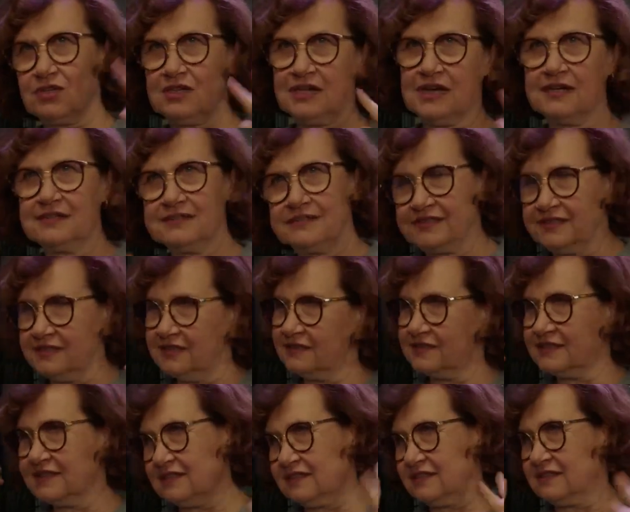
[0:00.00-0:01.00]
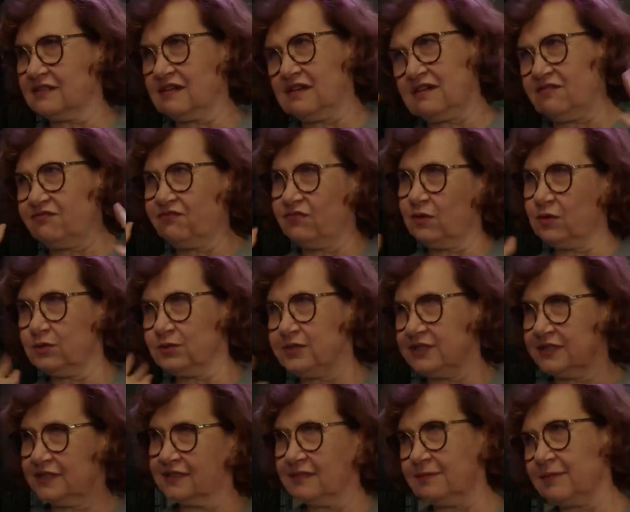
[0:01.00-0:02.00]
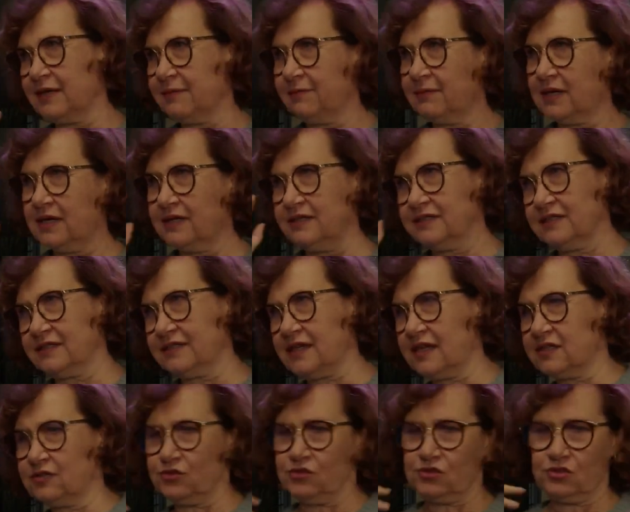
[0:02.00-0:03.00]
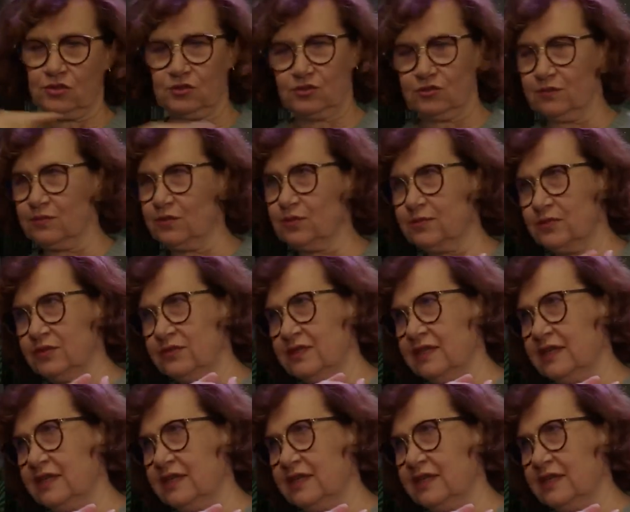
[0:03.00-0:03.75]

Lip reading: ideas that are floating in my mind at a certain moment.